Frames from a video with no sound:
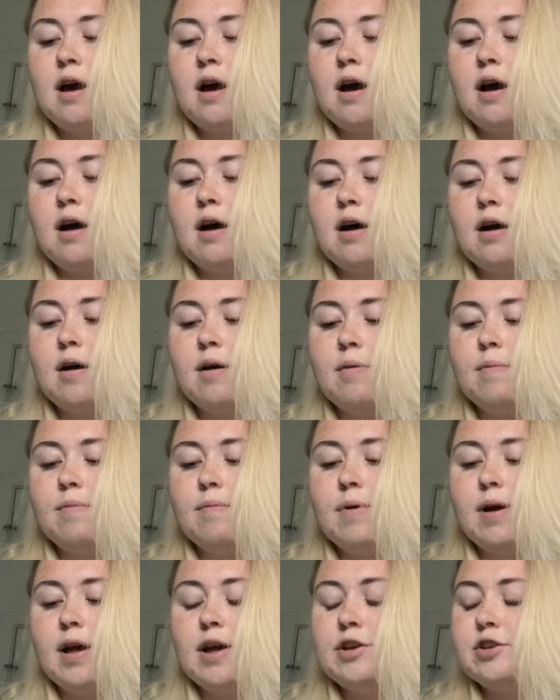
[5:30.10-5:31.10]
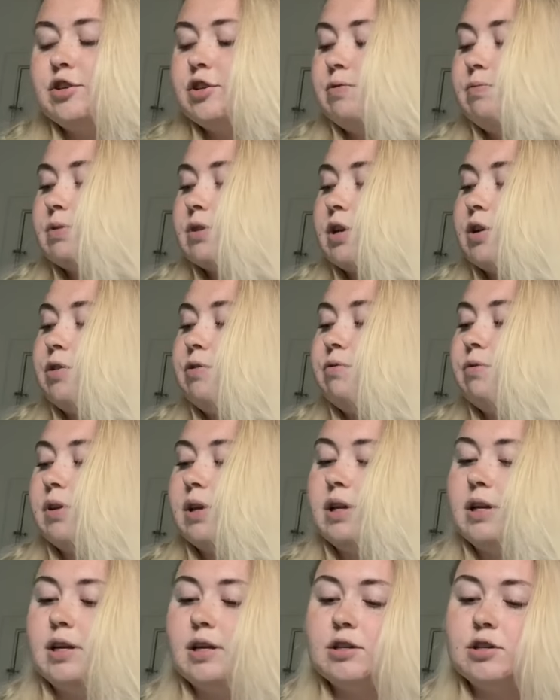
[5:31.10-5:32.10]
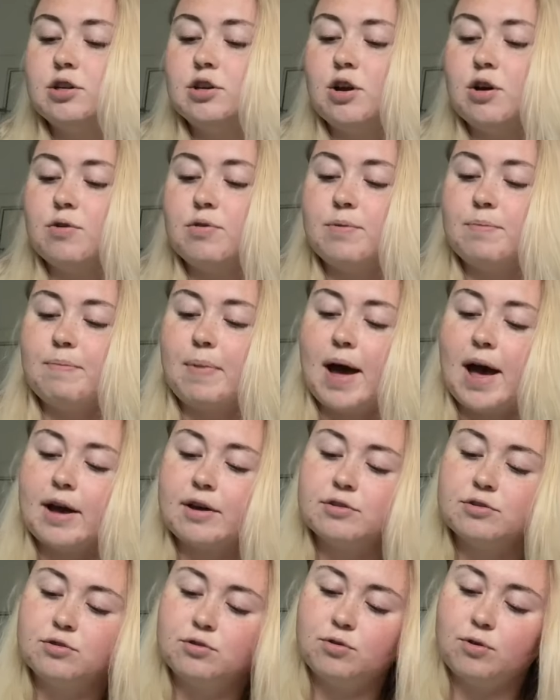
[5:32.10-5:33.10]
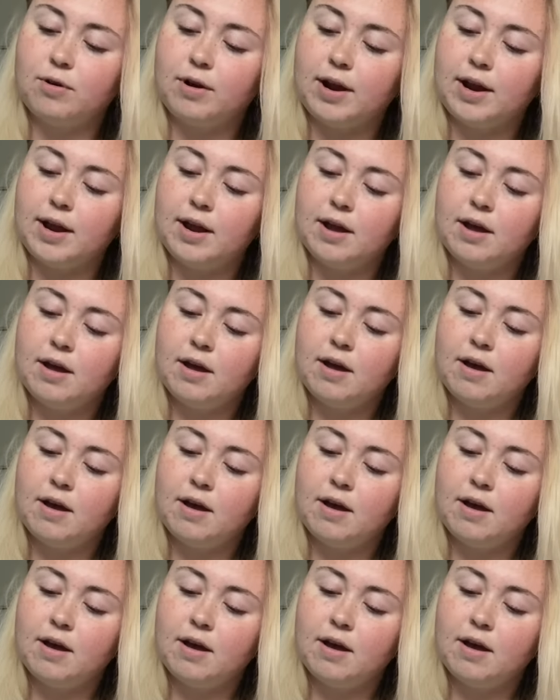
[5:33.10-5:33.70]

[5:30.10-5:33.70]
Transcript: Um, and she was like, you really need to know the backstory